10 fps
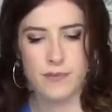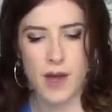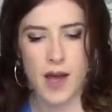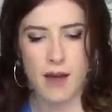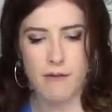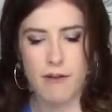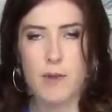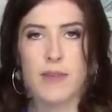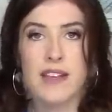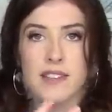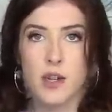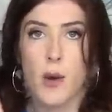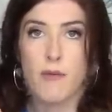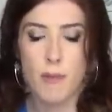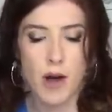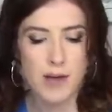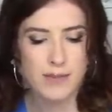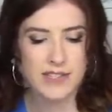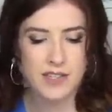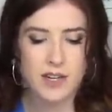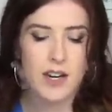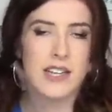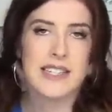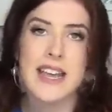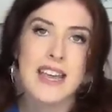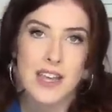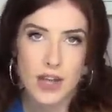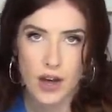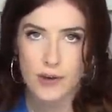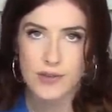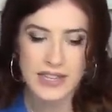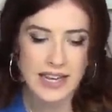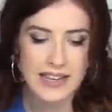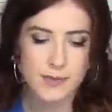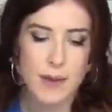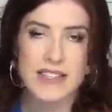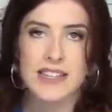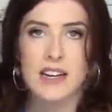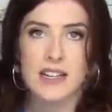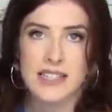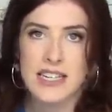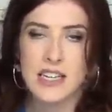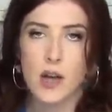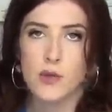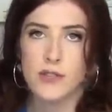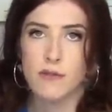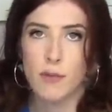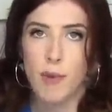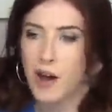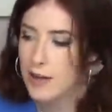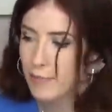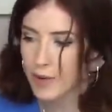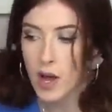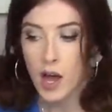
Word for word: uh, foam things that go over pipes, it's, you know, like a tea cozy. It's basically like a tea cozy for a pipe.